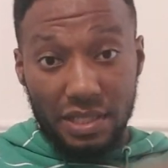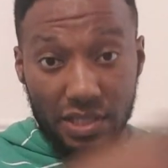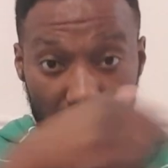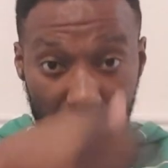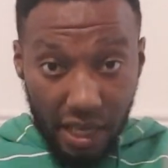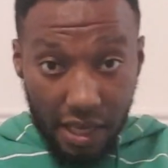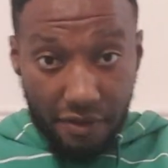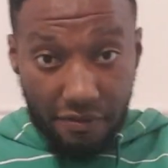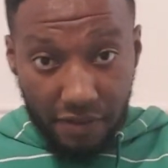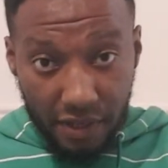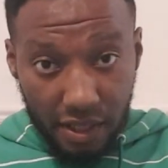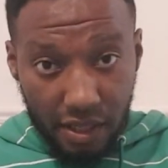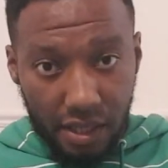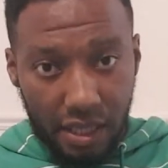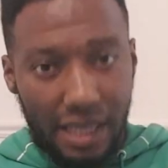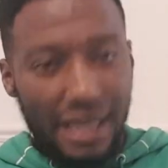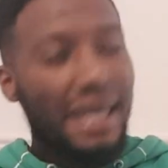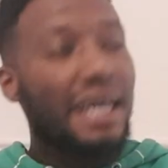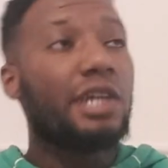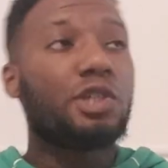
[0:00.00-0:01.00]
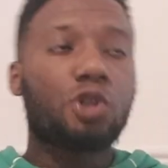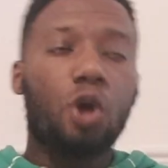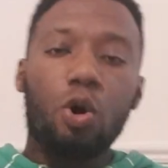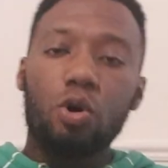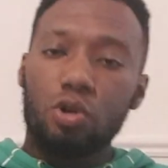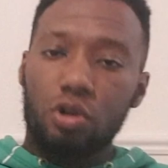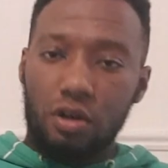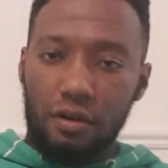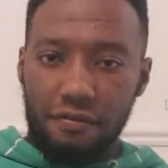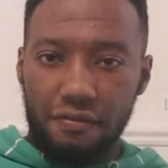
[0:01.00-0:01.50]
saving is
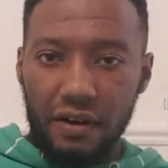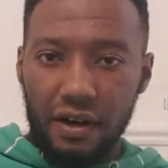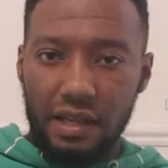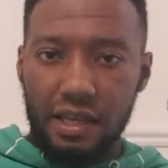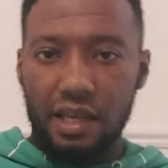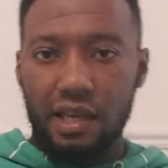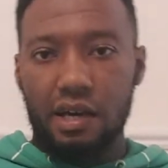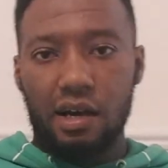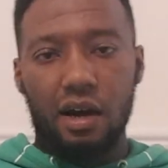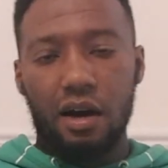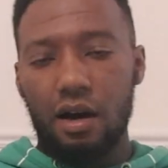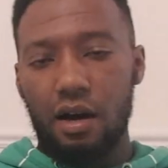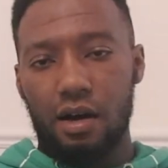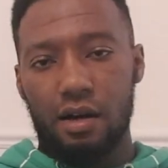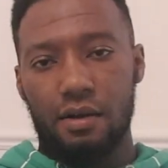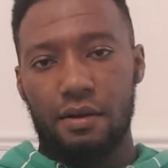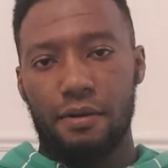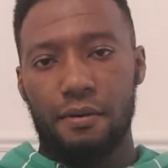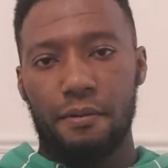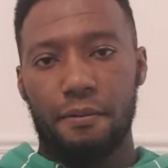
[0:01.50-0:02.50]
going on a fucking car.